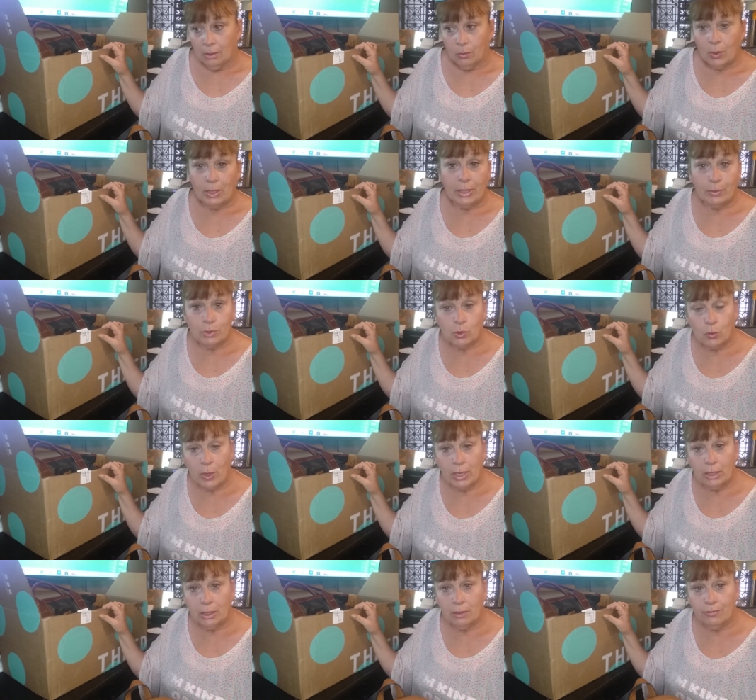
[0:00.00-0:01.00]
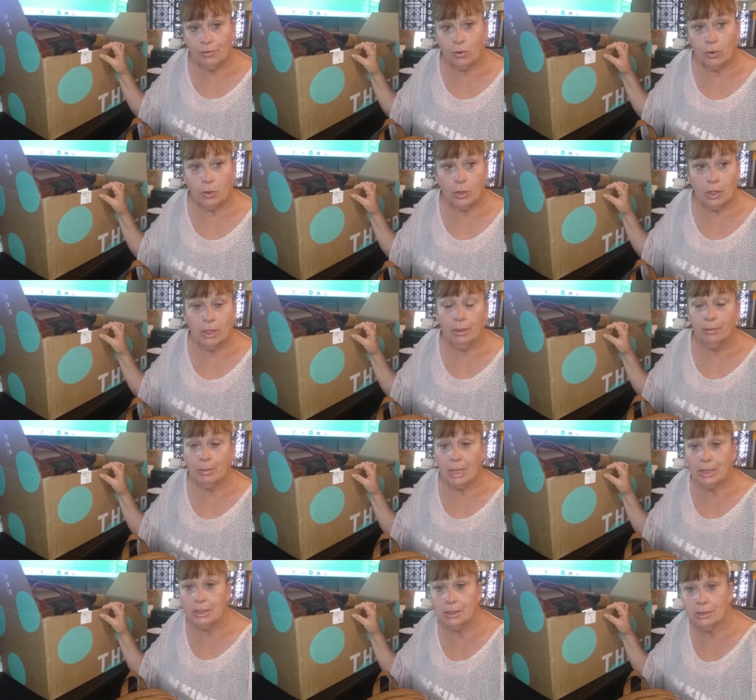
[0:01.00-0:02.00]
while I was waiting for
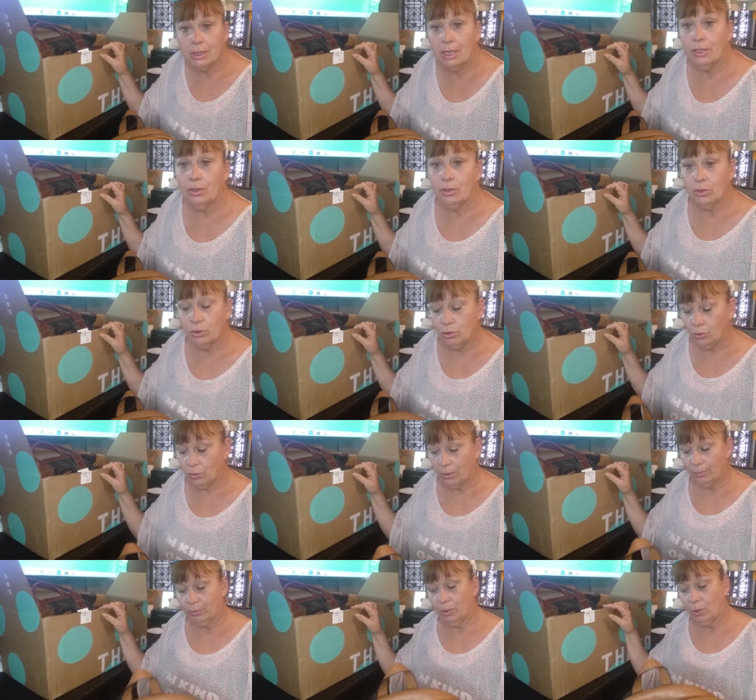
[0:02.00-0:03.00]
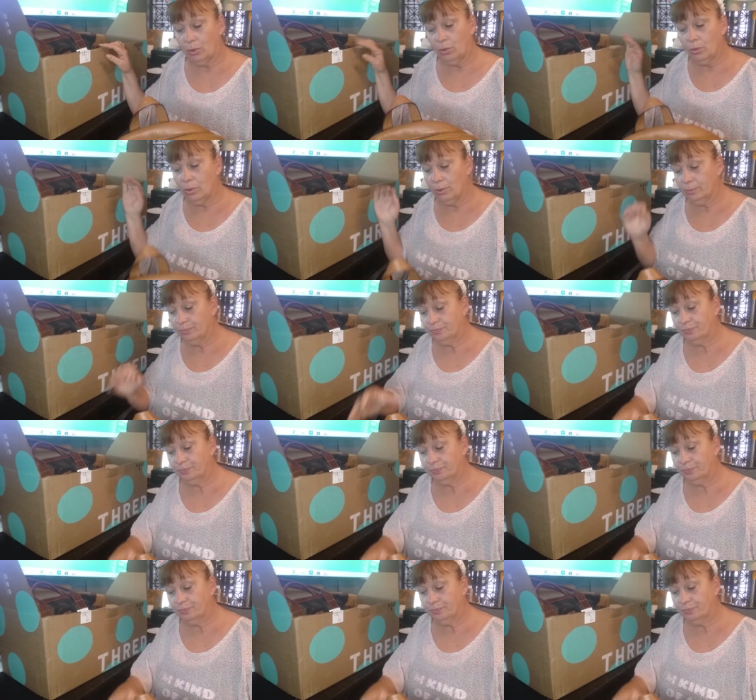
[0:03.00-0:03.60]
my designer to upload.